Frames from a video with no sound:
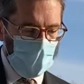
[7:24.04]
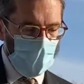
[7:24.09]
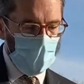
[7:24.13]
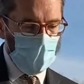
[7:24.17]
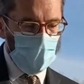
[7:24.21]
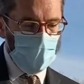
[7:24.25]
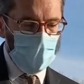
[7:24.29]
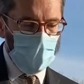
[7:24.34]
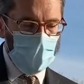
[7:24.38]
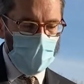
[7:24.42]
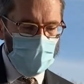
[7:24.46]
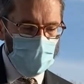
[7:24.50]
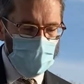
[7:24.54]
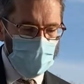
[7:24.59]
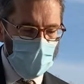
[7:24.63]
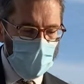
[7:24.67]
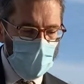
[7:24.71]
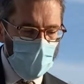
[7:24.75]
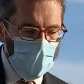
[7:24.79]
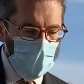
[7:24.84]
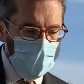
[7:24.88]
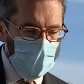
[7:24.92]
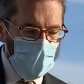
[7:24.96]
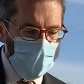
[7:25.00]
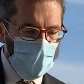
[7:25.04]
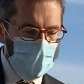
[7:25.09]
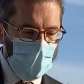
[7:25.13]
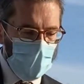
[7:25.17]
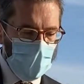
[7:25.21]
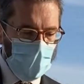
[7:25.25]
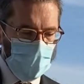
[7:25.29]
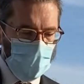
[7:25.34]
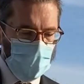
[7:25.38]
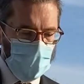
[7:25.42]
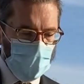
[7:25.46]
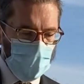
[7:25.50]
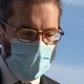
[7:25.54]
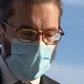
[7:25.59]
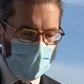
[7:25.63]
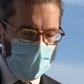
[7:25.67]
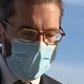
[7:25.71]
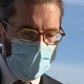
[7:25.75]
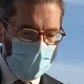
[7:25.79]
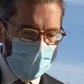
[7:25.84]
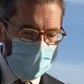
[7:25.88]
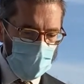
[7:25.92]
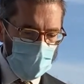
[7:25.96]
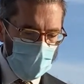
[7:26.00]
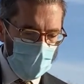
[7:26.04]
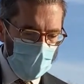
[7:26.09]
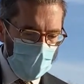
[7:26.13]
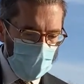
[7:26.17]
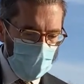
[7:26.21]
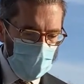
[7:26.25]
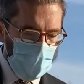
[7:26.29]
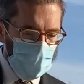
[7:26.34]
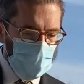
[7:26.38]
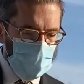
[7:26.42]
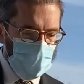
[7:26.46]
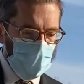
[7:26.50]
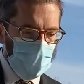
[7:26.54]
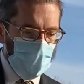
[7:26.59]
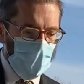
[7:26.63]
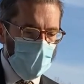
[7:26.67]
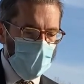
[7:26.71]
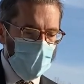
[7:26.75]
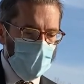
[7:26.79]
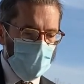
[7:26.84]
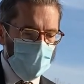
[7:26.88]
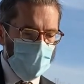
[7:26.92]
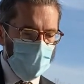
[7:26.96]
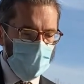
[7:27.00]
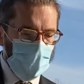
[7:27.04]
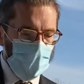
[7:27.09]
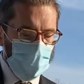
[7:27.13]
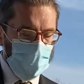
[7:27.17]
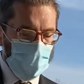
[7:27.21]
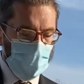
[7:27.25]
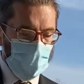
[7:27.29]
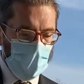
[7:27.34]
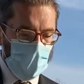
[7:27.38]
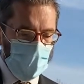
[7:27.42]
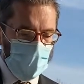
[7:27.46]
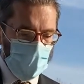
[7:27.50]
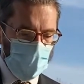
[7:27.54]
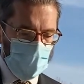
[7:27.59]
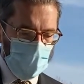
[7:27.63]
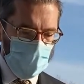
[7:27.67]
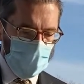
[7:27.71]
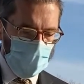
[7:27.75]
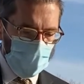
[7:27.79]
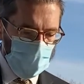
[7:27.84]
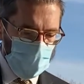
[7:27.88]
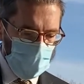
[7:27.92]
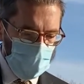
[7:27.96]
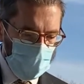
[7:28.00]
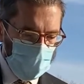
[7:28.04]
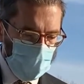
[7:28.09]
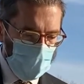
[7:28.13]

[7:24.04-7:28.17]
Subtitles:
Let Israel hope for God, for with God is kindness, and with him is abundant redemption.